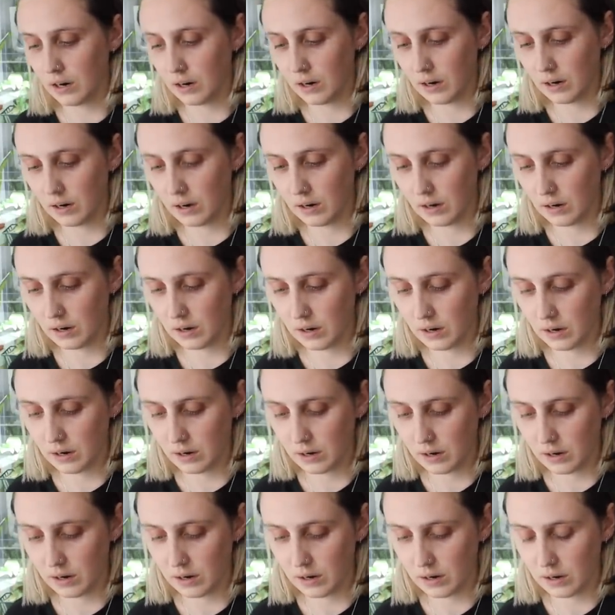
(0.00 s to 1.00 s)

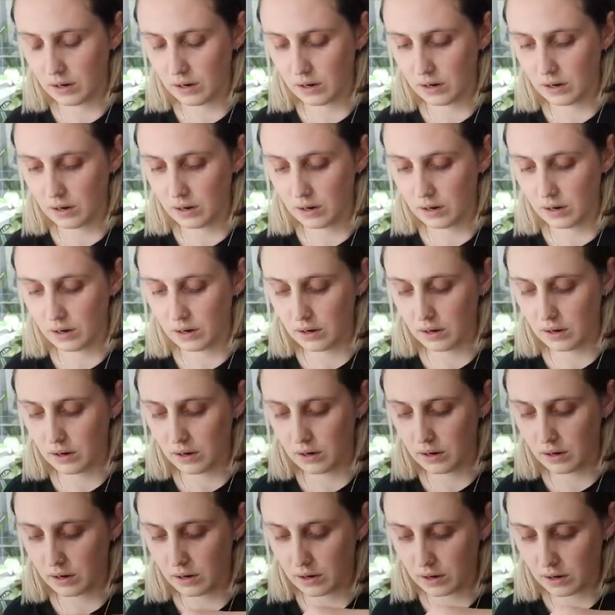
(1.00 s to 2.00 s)

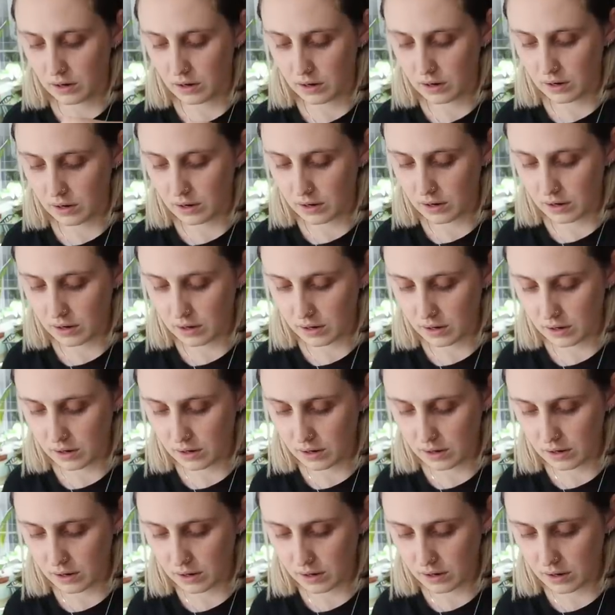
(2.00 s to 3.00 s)

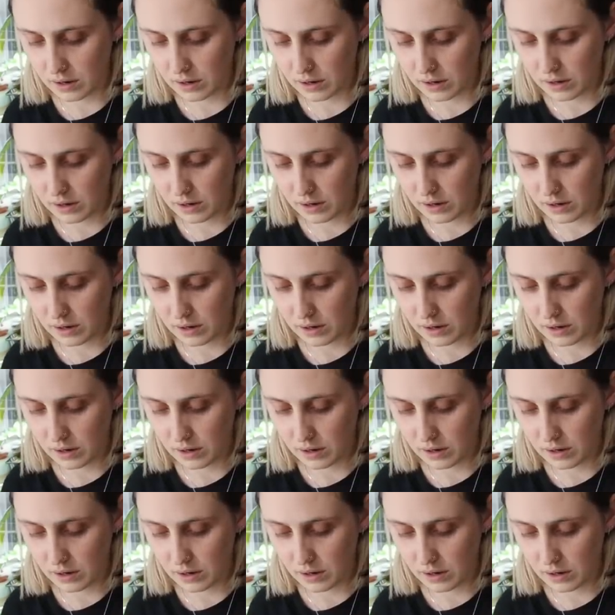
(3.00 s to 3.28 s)
No one is speaking in this clip.